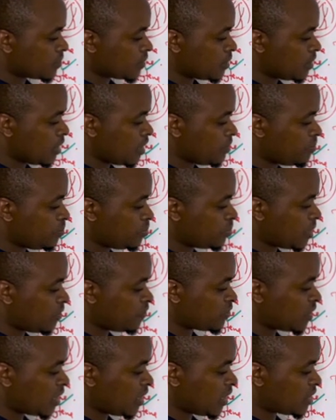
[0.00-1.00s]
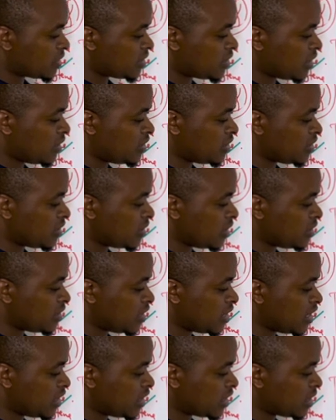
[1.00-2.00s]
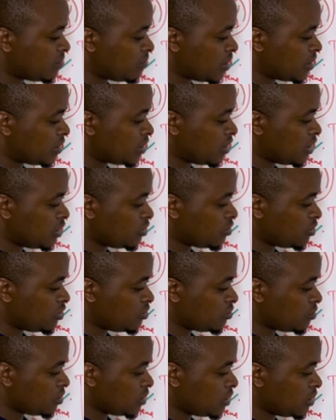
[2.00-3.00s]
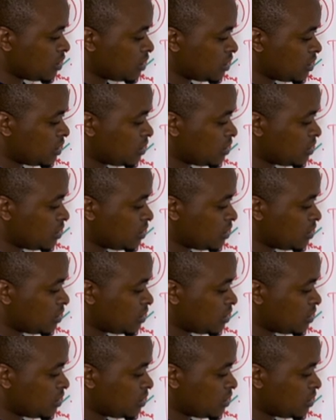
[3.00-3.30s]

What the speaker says: They, after exchanging the genetic material during